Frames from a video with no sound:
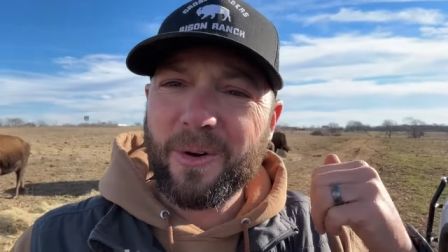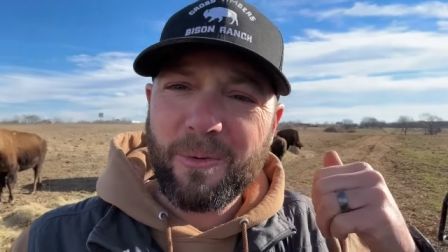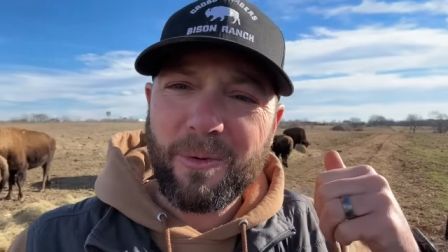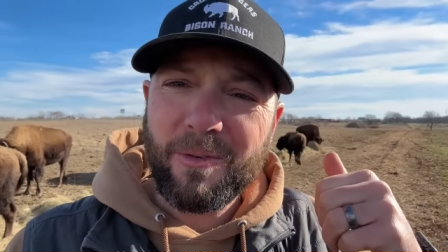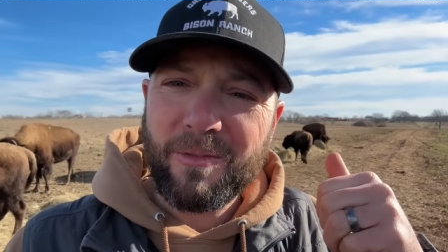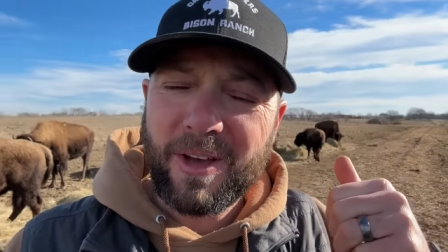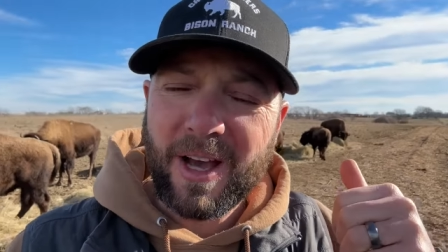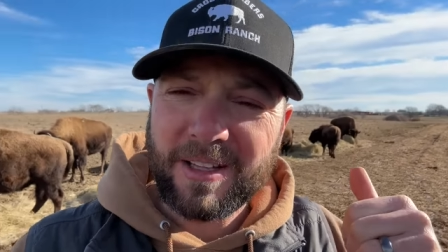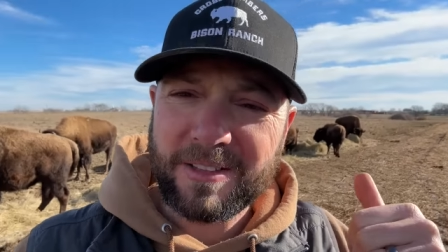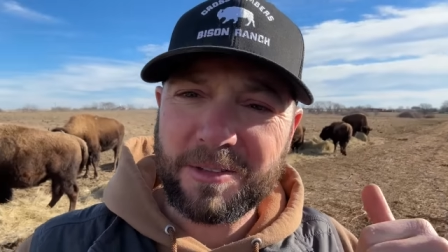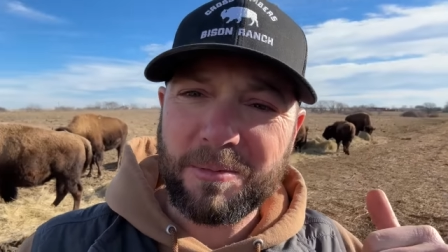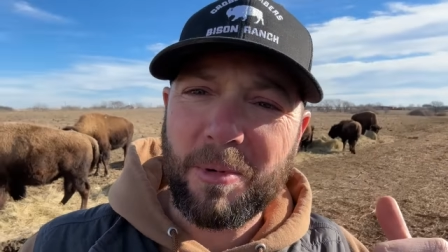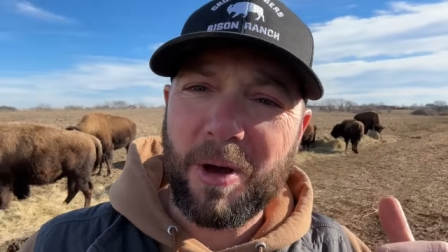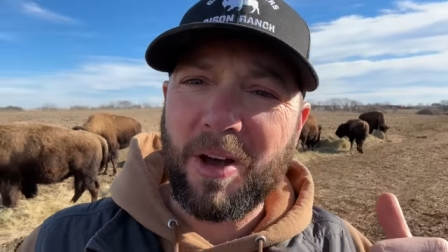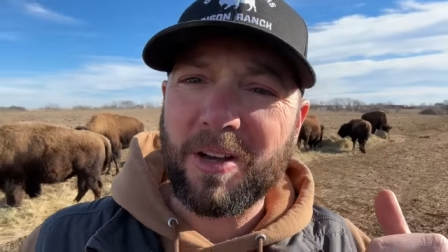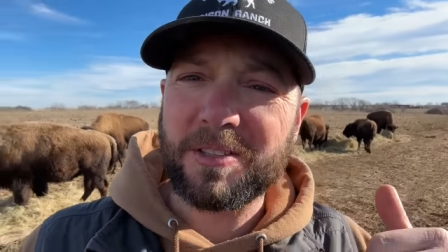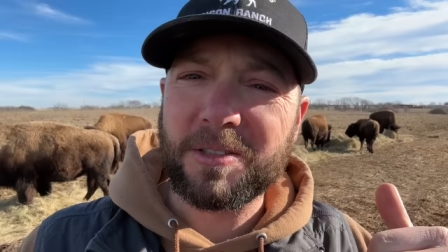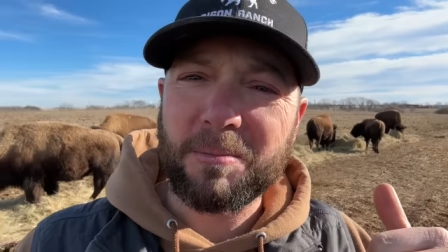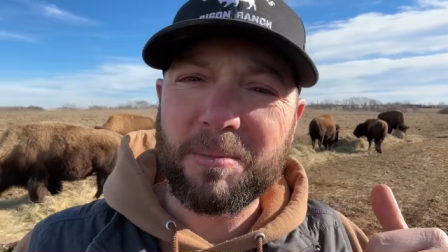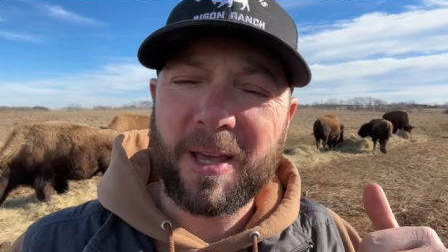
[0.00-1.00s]
We've got some
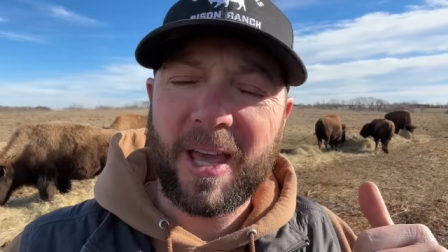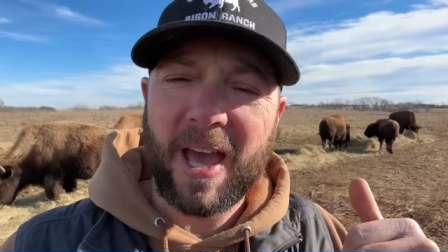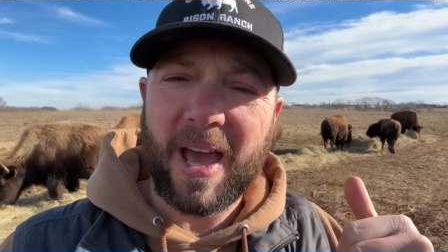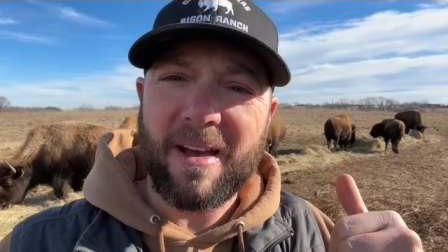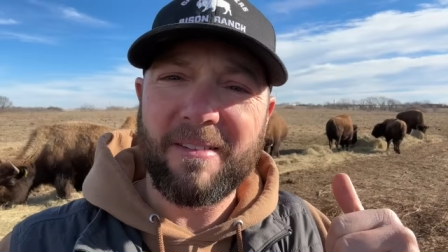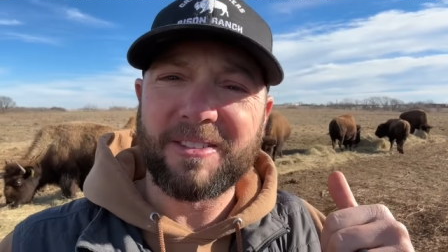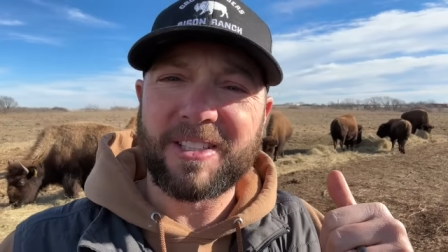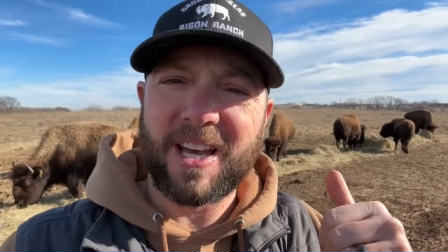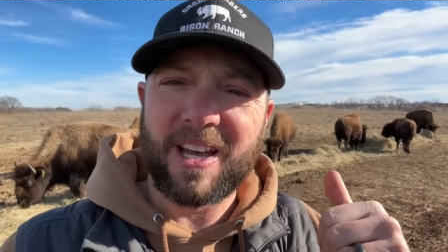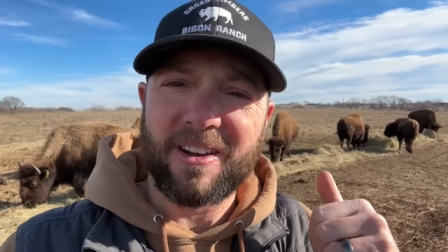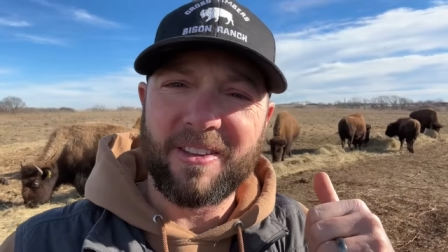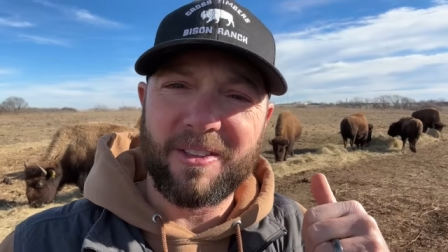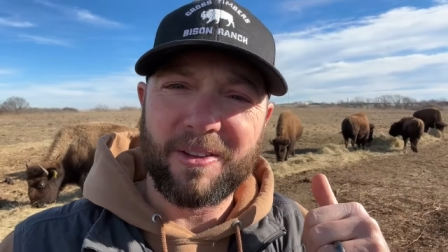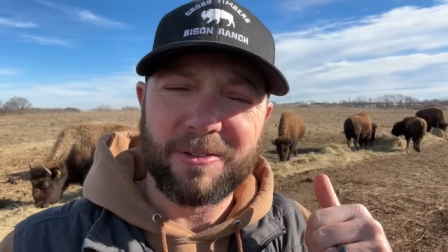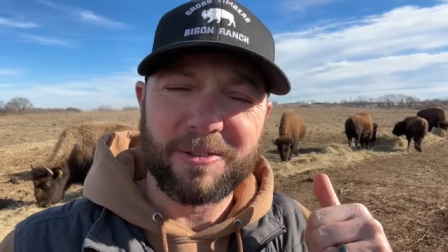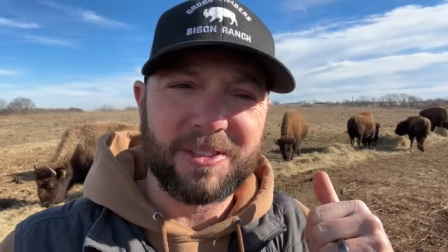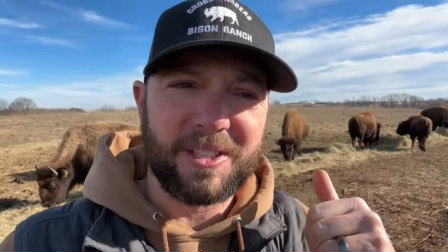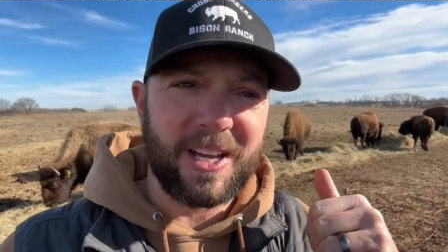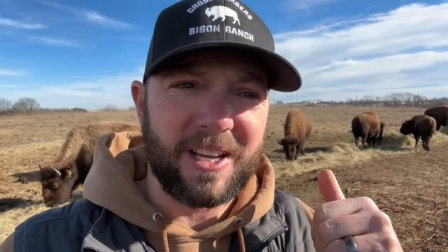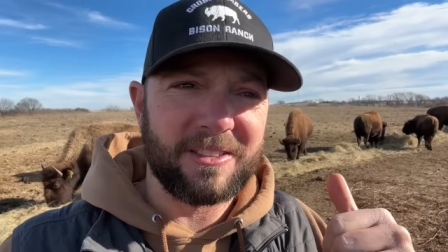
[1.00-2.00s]
awesome calves out of
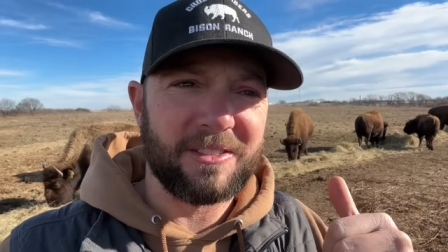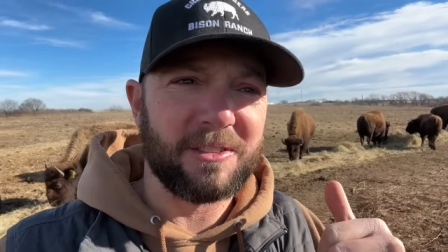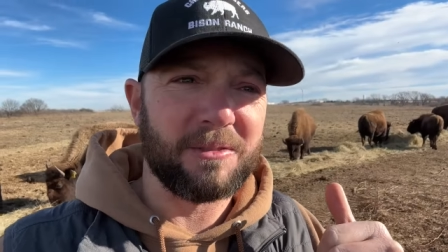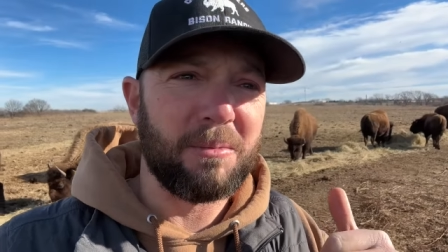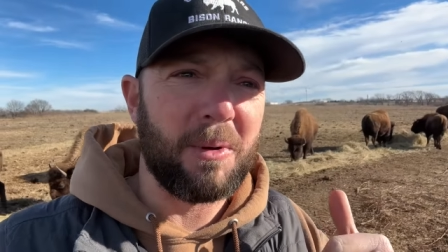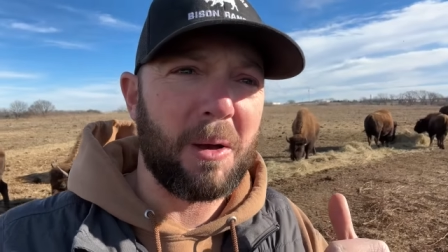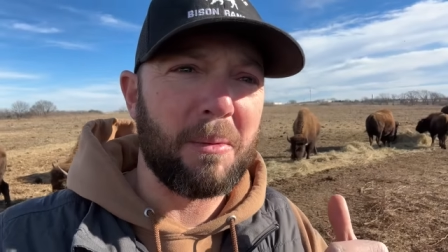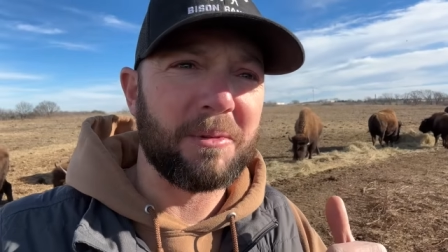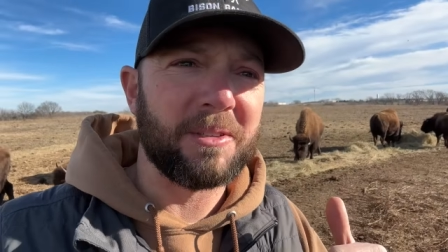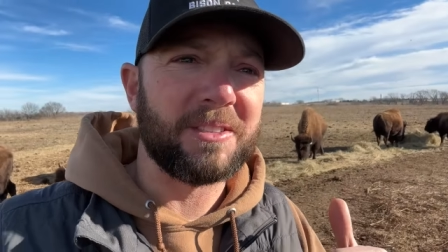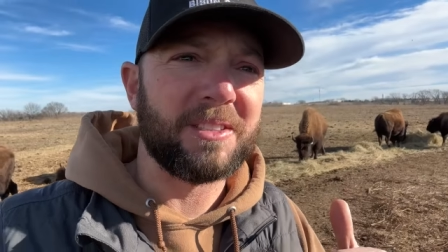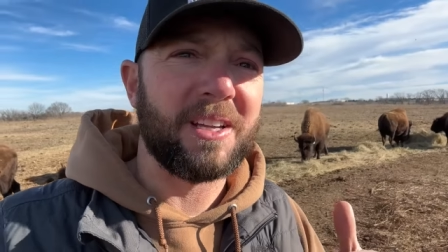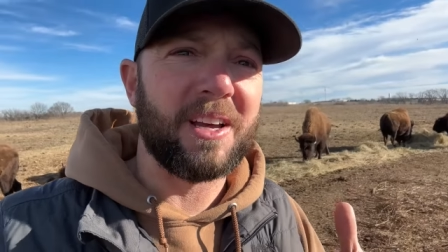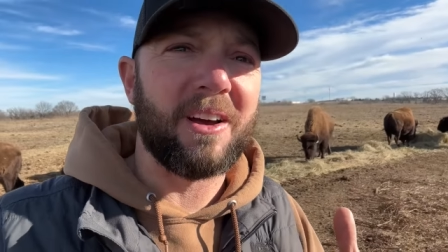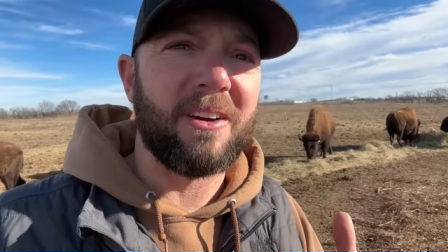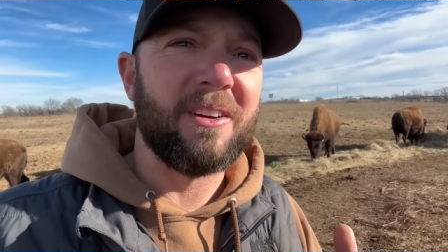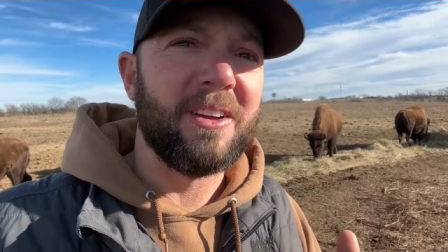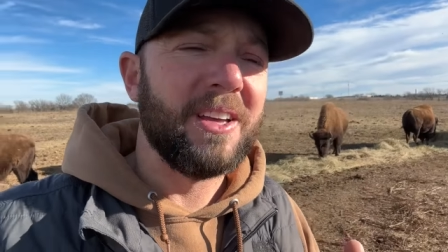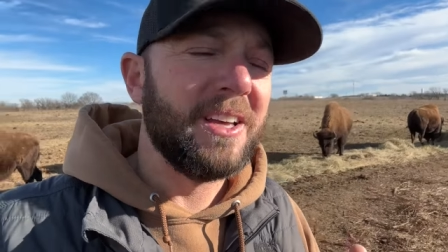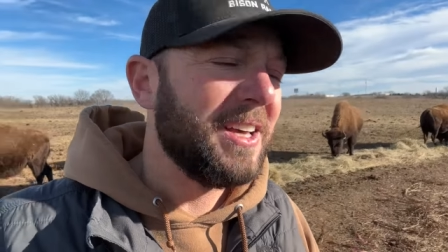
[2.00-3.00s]
those Texas mamas
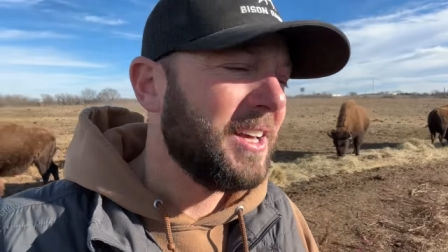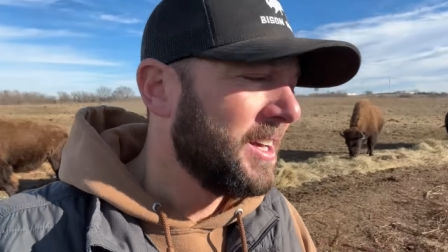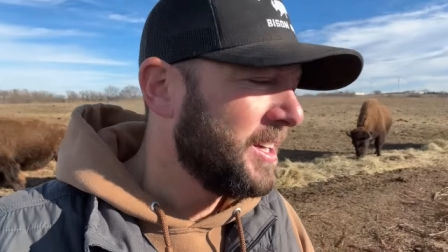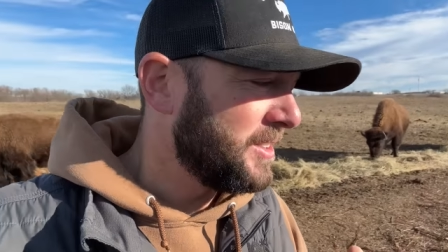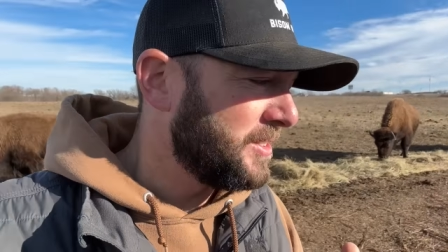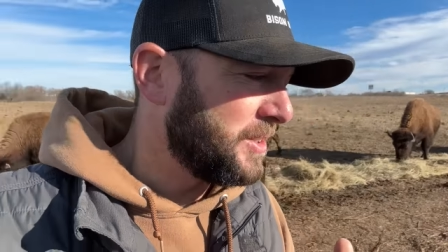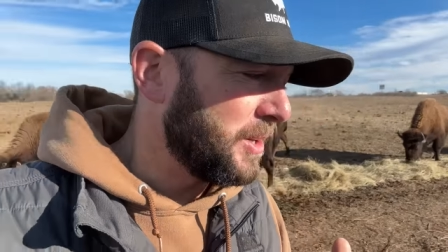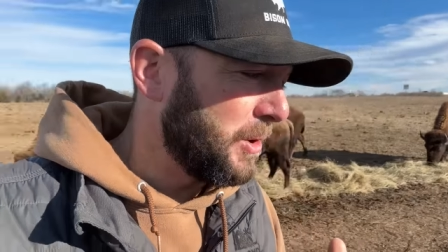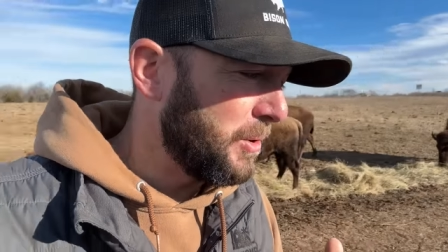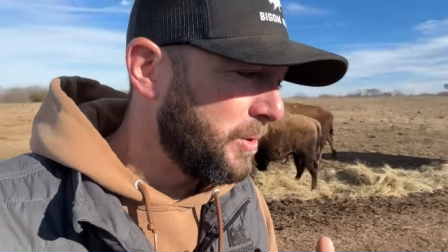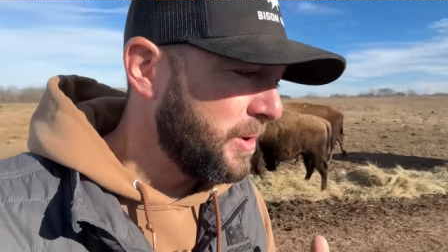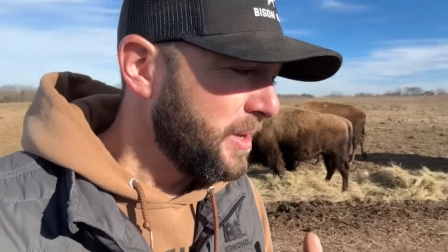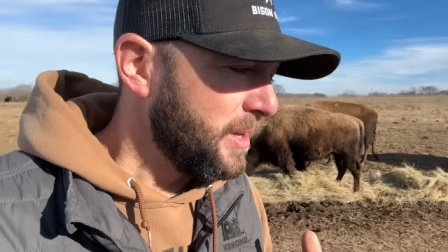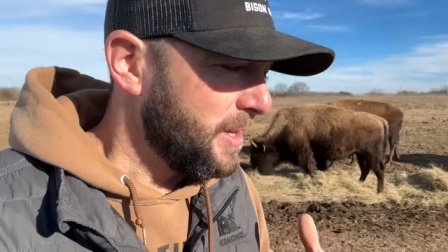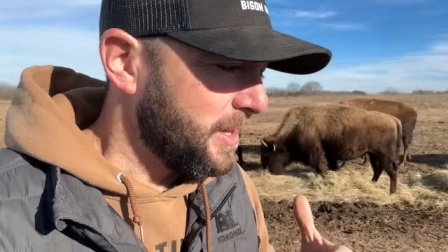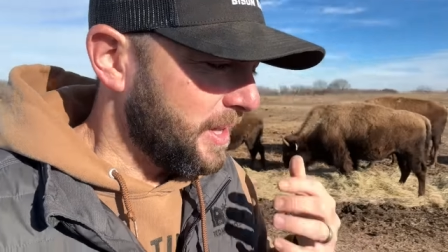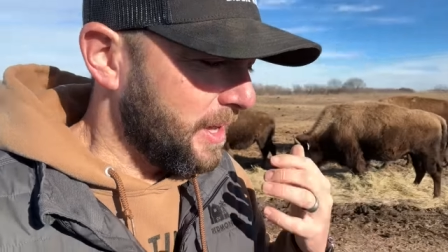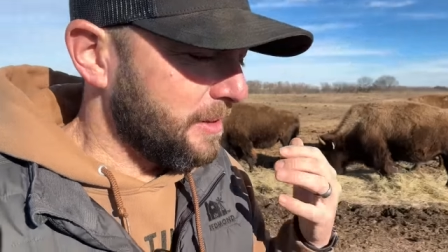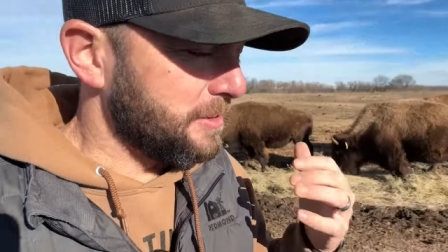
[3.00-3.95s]
now. So that